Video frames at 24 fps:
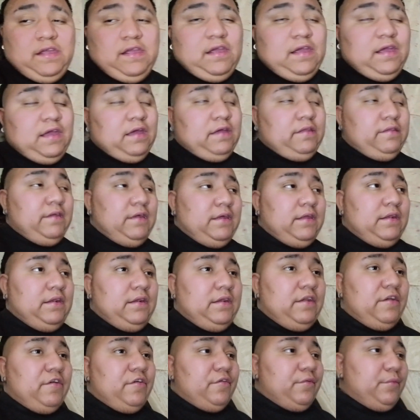and then
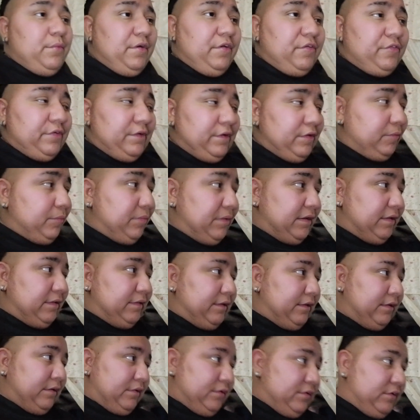let her rest a little bit and
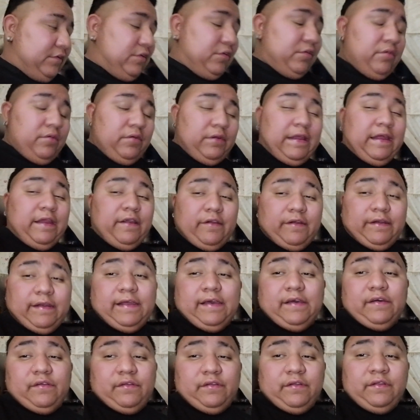then go lay her
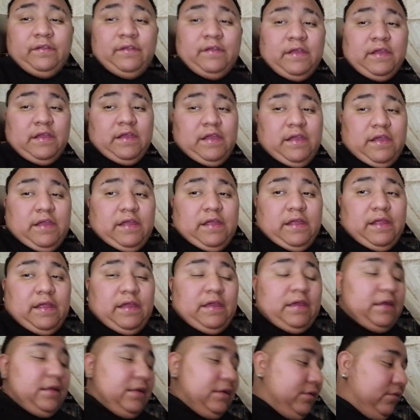down
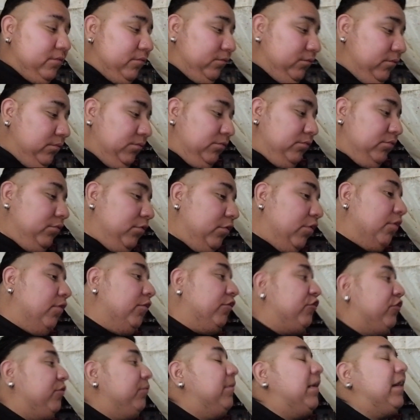and
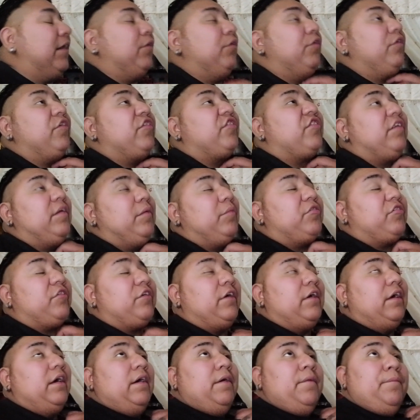she might go to sleep so
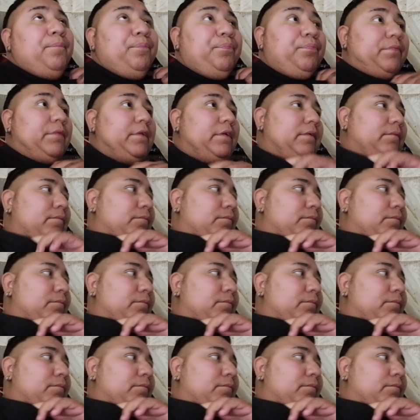yeah